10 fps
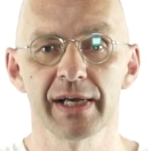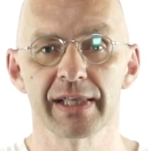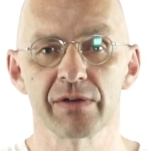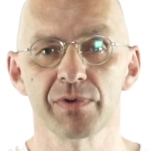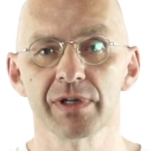
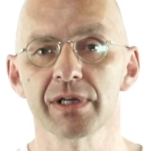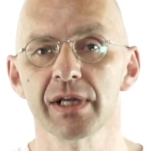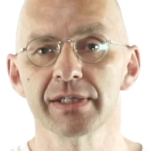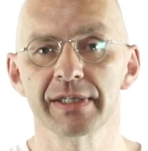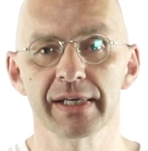that will
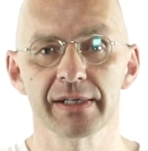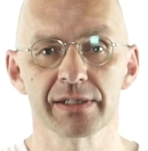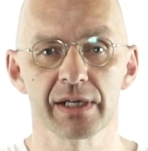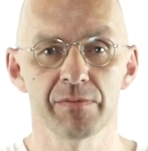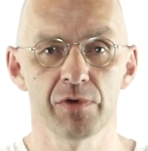yield
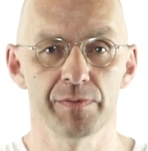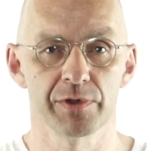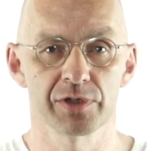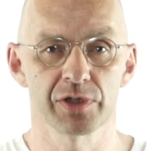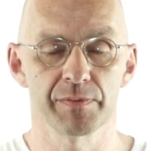a
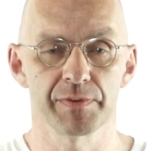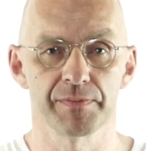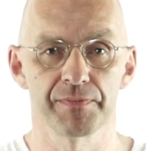Möbius strip.